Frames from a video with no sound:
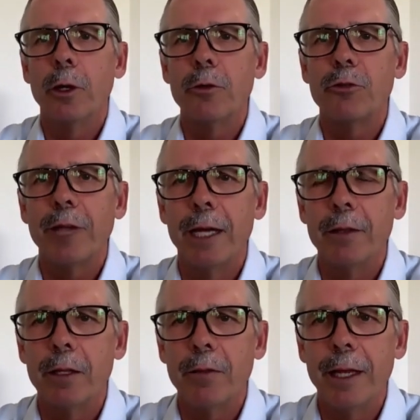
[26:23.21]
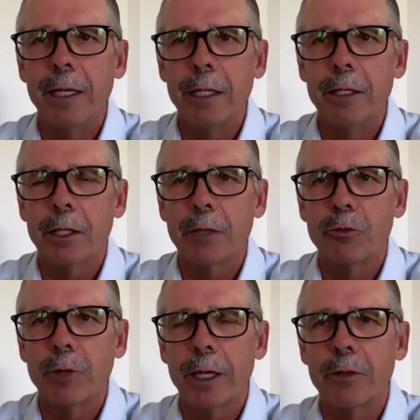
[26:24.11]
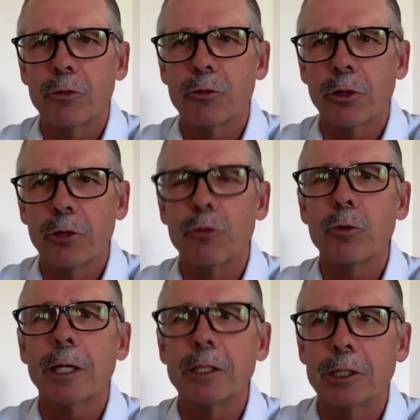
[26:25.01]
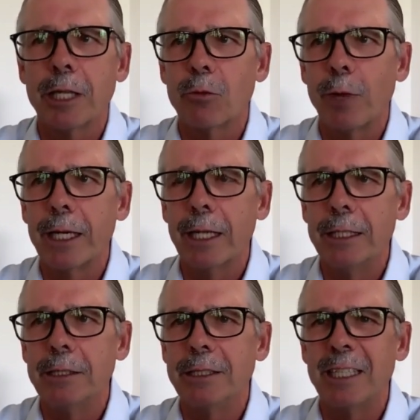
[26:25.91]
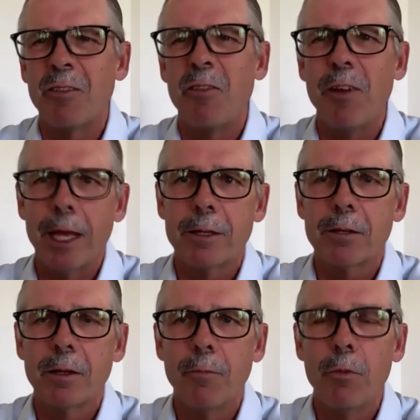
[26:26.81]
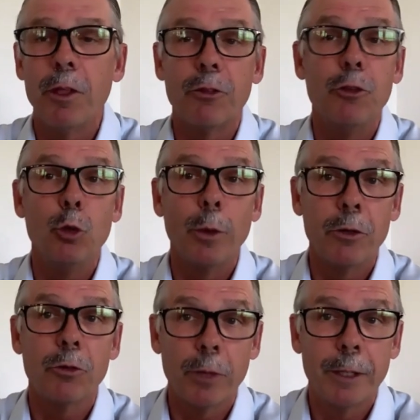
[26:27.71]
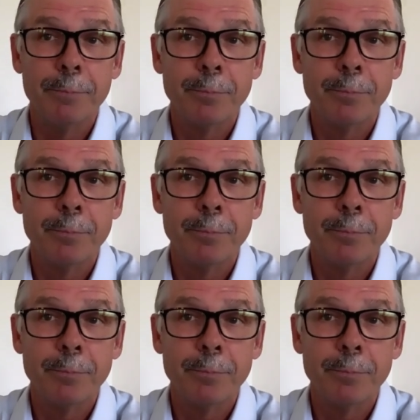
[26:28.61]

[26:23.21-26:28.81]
understand that they need to construct a set of regulations that fit this new industry,